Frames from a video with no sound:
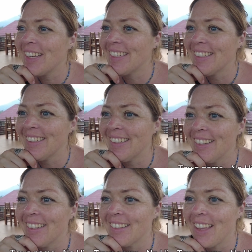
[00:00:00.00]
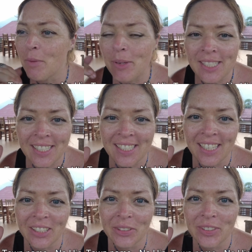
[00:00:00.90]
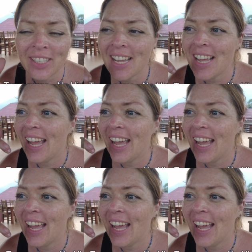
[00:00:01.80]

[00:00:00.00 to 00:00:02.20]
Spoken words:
I came into town